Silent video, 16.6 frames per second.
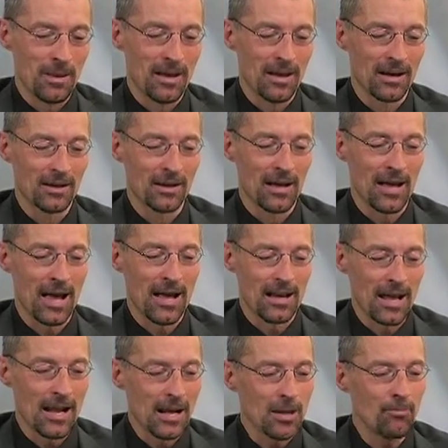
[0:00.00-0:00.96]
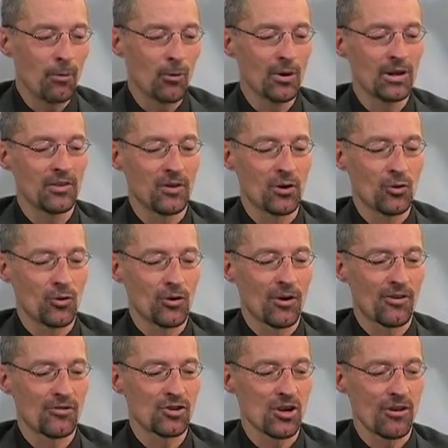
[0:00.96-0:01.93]
And at any point in the
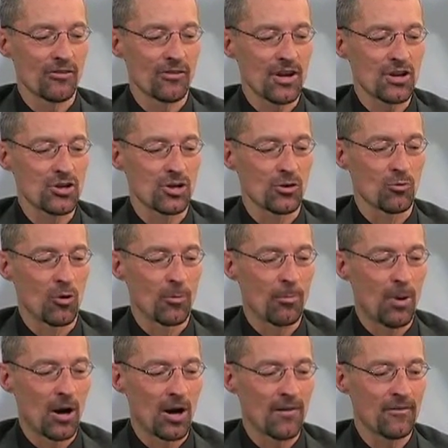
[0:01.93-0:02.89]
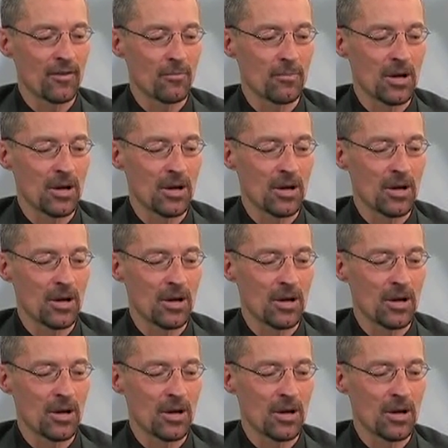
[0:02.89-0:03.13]
order of salvation where part of it